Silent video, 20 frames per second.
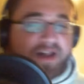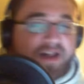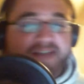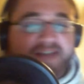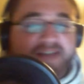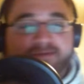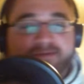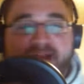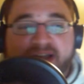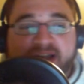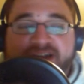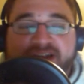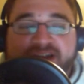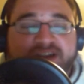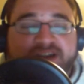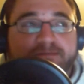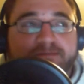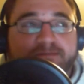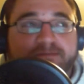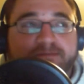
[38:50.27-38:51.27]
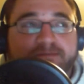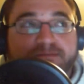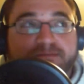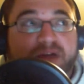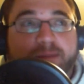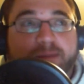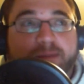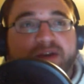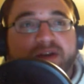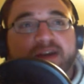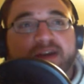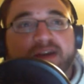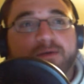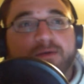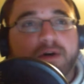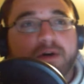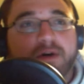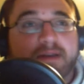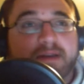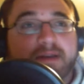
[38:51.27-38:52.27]
top of the line flagship
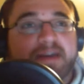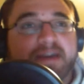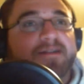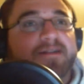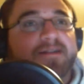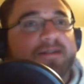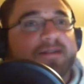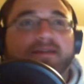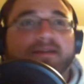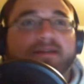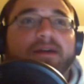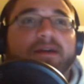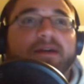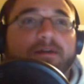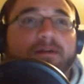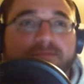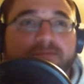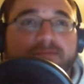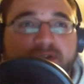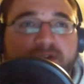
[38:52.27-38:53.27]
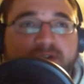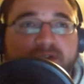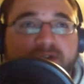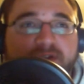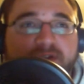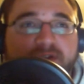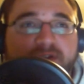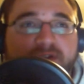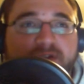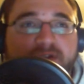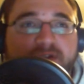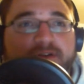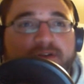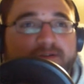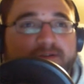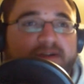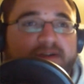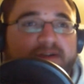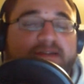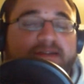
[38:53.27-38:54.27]
BlackBerry Key One or
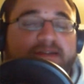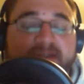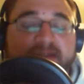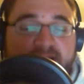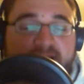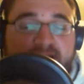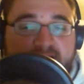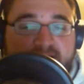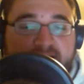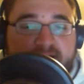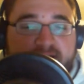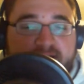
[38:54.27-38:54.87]
keyboard device.